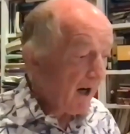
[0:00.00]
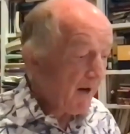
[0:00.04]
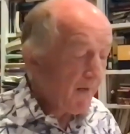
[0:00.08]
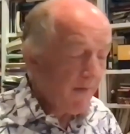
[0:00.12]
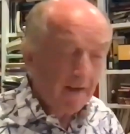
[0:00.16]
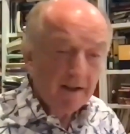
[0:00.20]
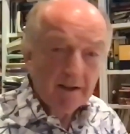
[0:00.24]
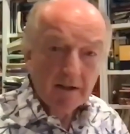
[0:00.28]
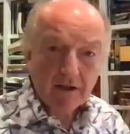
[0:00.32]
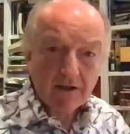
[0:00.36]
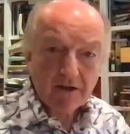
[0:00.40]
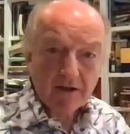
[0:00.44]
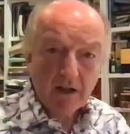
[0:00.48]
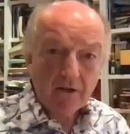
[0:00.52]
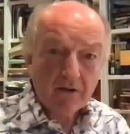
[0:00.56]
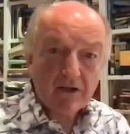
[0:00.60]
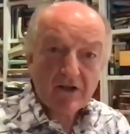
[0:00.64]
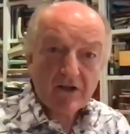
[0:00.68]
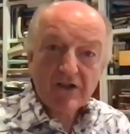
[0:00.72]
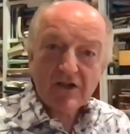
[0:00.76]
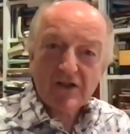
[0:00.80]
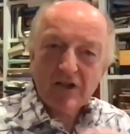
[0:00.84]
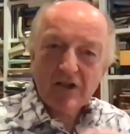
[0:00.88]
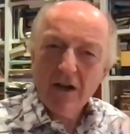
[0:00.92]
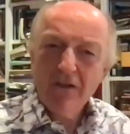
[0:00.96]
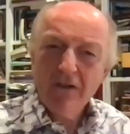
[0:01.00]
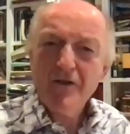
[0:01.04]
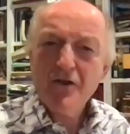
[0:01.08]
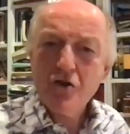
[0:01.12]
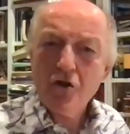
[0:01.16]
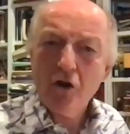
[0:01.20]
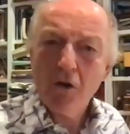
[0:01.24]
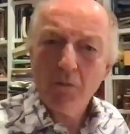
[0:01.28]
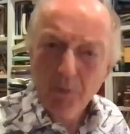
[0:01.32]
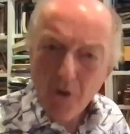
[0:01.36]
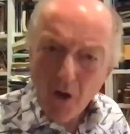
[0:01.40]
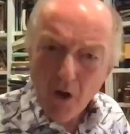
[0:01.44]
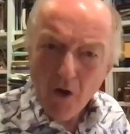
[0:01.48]
think there's
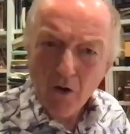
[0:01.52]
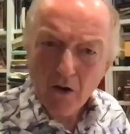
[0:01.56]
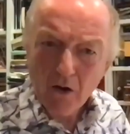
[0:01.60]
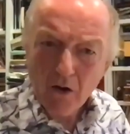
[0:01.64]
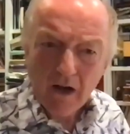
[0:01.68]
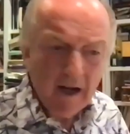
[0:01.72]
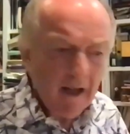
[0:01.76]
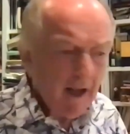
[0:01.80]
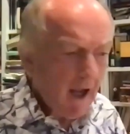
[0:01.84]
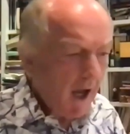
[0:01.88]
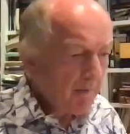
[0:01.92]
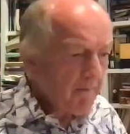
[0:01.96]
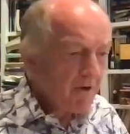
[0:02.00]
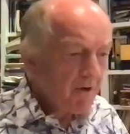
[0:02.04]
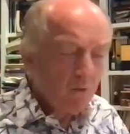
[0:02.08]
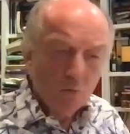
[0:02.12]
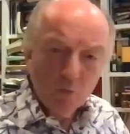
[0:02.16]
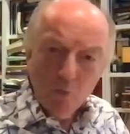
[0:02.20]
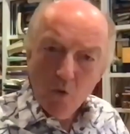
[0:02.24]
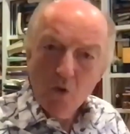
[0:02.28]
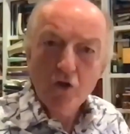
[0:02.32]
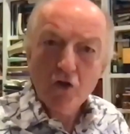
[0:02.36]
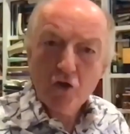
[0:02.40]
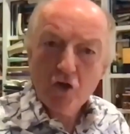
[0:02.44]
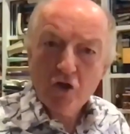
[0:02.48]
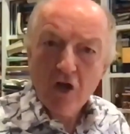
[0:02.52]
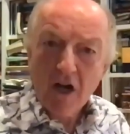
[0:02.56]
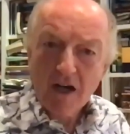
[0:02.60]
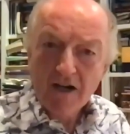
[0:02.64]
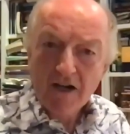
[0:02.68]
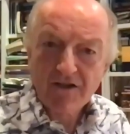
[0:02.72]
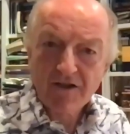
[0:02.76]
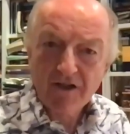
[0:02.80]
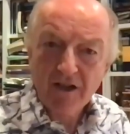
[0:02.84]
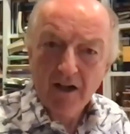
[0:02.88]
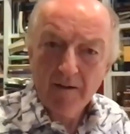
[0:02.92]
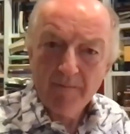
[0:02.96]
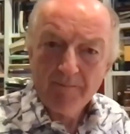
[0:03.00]
Sauvignon Blanc. I mean,
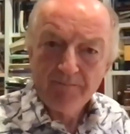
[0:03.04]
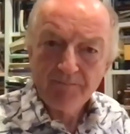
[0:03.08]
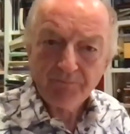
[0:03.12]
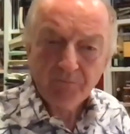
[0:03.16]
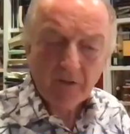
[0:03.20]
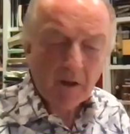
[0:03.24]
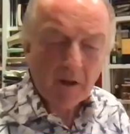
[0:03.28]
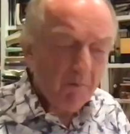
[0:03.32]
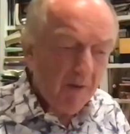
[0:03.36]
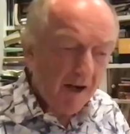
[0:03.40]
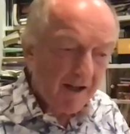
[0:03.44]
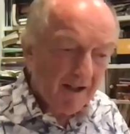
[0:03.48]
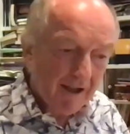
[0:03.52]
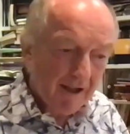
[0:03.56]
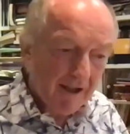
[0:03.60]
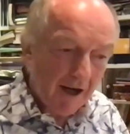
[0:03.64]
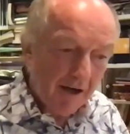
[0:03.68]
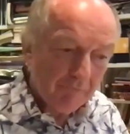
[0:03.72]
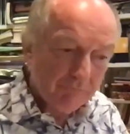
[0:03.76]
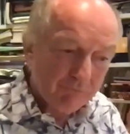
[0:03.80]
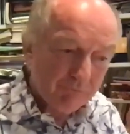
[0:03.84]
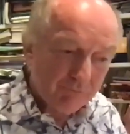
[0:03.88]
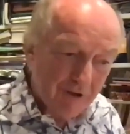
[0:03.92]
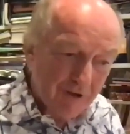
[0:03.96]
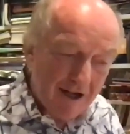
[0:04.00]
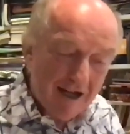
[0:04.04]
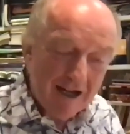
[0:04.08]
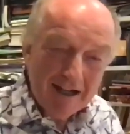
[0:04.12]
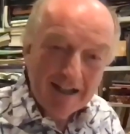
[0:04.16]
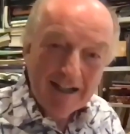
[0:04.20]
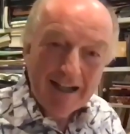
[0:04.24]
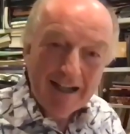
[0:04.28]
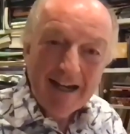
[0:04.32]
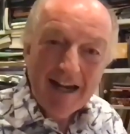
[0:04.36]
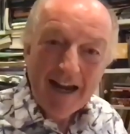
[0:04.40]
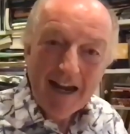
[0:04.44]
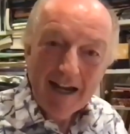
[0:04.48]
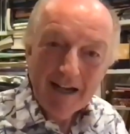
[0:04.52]
Woodchester make a
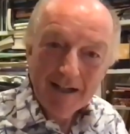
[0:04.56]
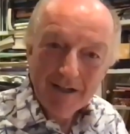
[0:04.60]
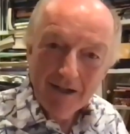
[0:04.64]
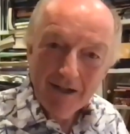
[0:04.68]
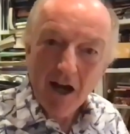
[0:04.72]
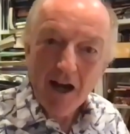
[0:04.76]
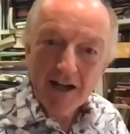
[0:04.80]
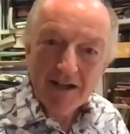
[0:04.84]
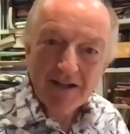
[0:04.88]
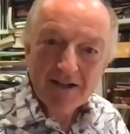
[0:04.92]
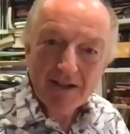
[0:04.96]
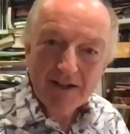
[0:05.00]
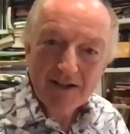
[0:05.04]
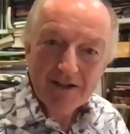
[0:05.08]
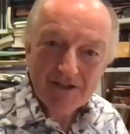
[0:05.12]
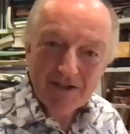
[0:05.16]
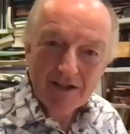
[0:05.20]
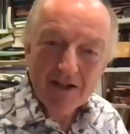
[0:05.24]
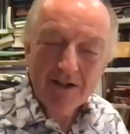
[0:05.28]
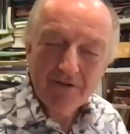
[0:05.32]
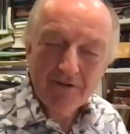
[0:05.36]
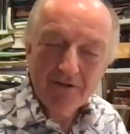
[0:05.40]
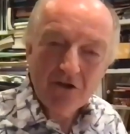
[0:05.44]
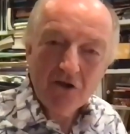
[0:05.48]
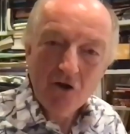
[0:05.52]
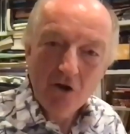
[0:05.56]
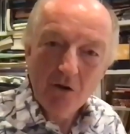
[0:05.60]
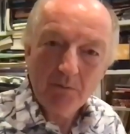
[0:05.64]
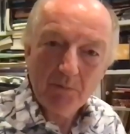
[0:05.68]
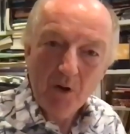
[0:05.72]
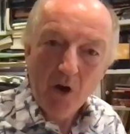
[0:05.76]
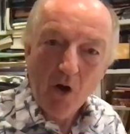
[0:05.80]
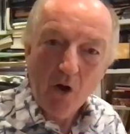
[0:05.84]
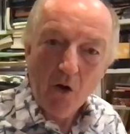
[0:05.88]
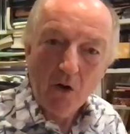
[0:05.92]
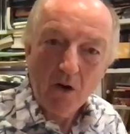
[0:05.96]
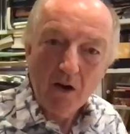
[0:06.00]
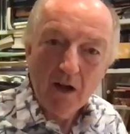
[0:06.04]
really nice Sauvignon
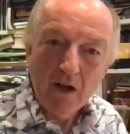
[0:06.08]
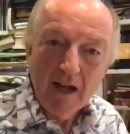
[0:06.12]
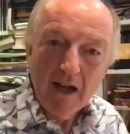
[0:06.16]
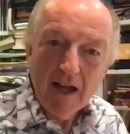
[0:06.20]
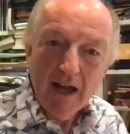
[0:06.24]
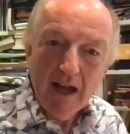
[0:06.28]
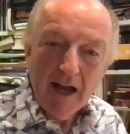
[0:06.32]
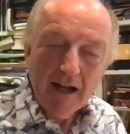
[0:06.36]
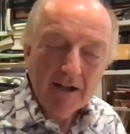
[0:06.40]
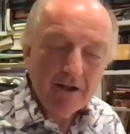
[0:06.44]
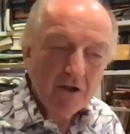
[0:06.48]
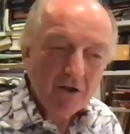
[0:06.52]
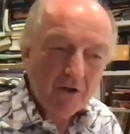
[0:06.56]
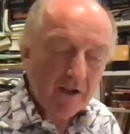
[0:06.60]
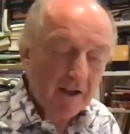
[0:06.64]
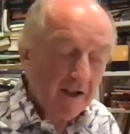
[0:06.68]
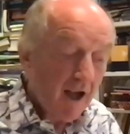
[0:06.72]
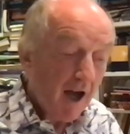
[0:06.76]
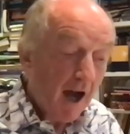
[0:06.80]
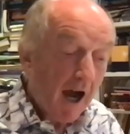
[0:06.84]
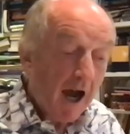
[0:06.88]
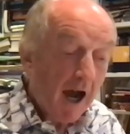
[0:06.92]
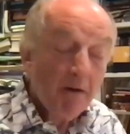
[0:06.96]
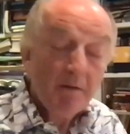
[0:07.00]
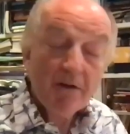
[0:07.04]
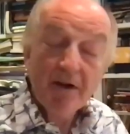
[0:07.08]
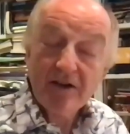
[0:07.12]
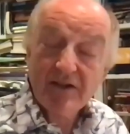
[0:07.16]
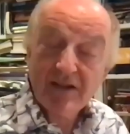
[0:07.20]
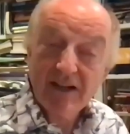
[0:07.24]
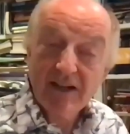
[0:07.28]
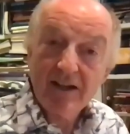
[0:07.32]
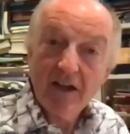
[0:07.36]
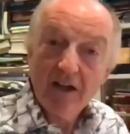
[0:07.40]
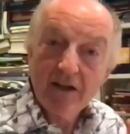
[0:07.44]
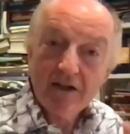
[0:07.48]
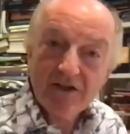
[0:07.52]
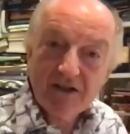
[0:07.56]
Blanc. And you'd think, I would have said
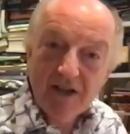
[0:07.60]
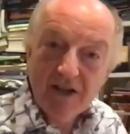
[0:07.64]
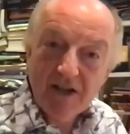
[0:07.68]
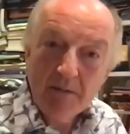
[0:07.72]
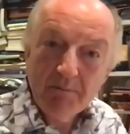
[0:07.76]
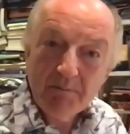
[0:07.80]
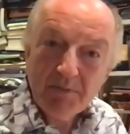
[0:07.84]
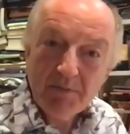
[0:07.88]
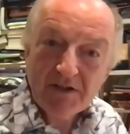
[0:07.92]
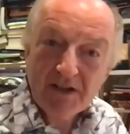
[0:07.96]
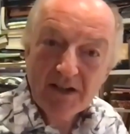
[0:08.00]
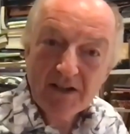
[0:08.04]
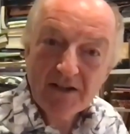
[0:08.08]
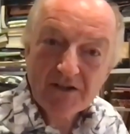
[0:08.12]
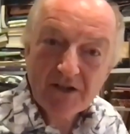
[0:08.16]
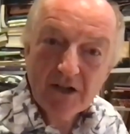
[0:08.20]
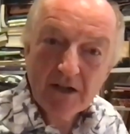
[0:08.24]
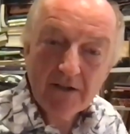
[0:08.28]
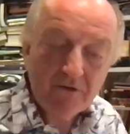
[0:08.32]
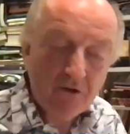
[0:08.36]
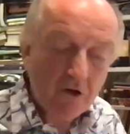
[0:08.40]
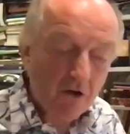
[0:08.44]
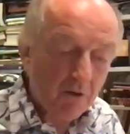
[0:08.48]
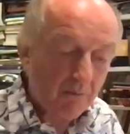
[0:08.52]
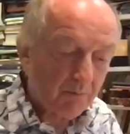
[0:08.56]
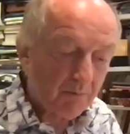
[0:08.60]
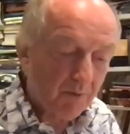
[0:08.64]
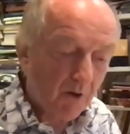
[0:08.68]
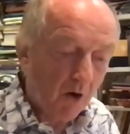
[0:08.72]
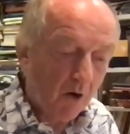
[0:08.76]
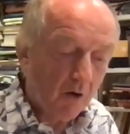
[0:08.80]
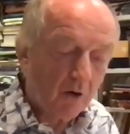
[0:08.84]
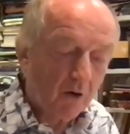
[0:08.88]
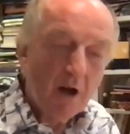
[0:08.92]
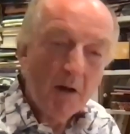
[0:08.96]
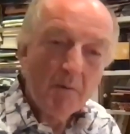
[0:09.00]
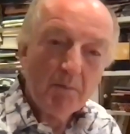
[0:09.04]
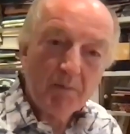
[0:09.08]
10% Sauvignon
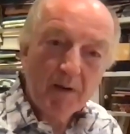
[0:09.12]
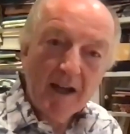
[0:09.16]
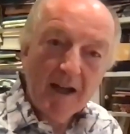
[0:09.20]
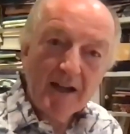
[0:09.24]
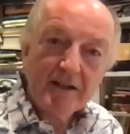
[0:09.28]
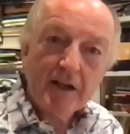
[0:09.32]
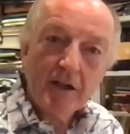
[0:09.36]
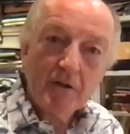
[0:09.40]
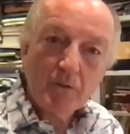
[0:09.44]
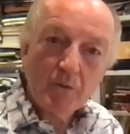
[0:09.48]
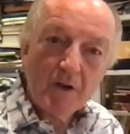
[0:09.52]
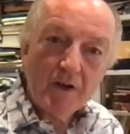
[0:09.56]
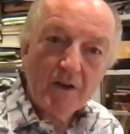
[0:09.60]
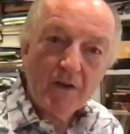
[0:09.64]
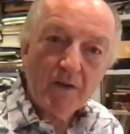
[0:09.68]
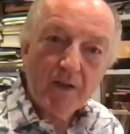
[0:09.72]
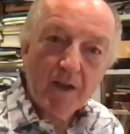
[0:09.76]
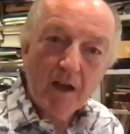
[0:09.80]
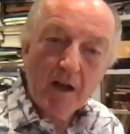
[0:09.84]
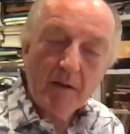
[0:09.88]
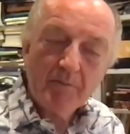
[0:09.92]
Blanc blended with